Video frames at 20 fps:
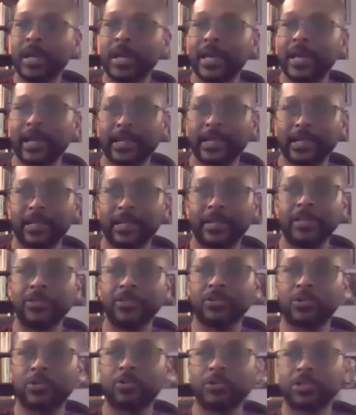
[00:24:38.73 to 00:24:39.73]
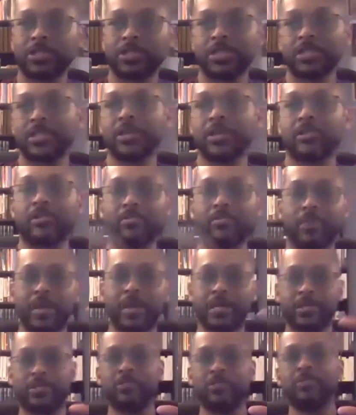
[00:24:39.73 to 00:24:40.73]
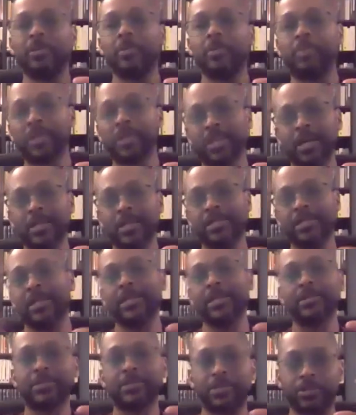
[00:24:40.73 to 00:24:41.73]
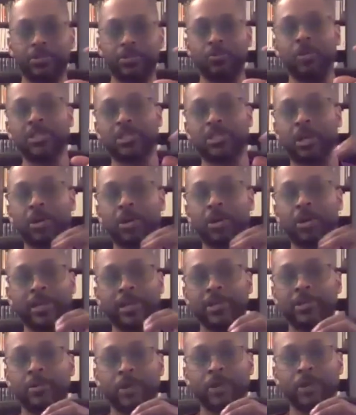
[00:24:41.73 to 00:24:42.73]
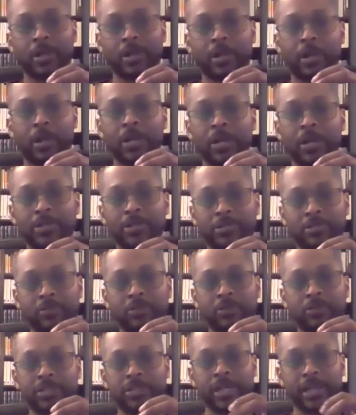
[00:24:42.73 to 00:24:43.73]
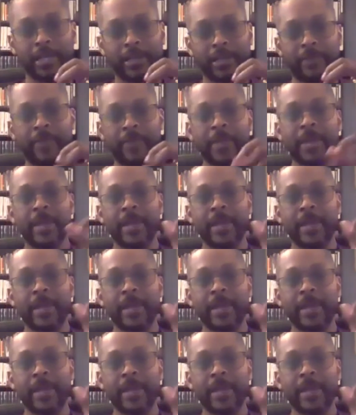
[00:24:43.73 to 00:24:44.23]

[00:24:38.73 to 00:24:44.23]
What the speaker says: And these are courses that are meant to be plugged into what's already going on in a school setting